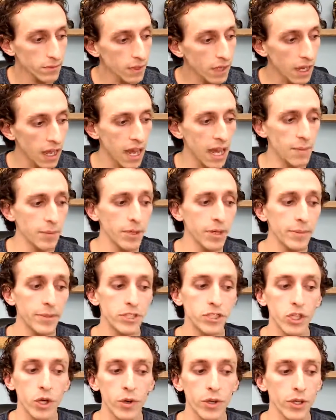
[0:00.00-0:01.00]
I'm going to
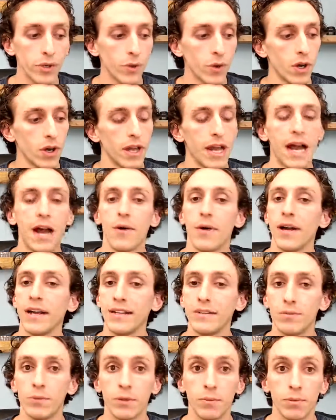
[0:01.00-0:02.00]
be showing you all how
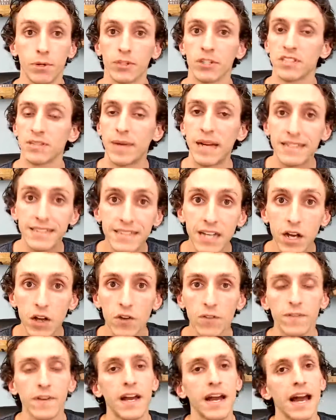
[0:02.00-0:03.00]
I would book this
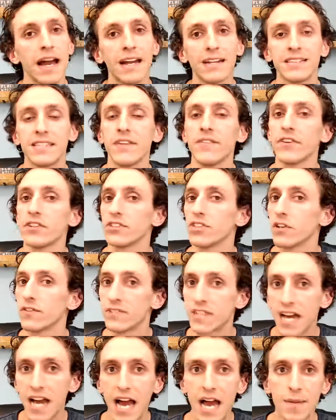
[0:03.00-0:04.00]
myself, how to save yourself
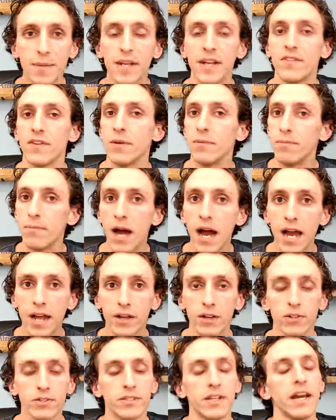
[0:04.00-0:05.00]
time and even
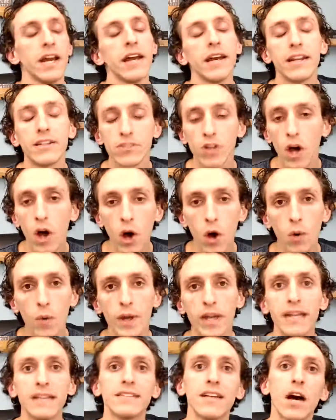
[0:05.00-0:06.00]
miles. And as
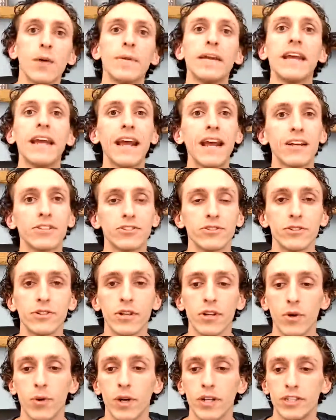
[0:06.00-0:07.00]
always, I'll be answering
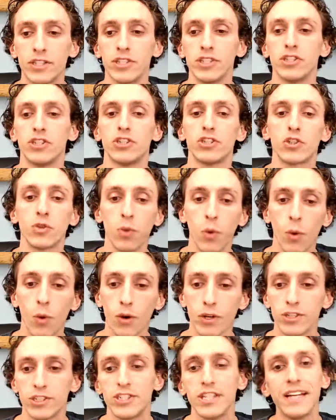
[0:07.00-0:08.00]
your questions
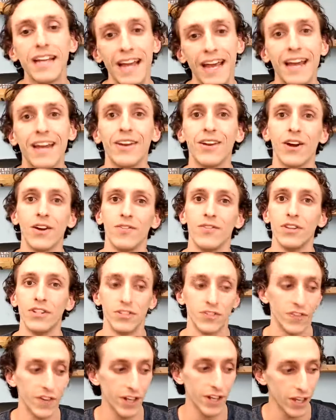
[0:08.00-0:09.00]
towards the end of
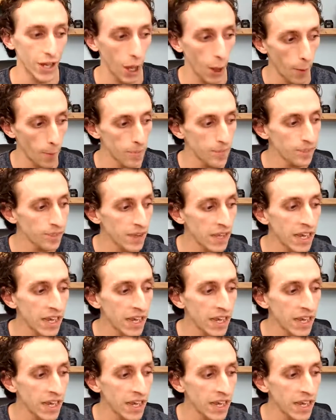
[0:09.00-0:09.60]
this video.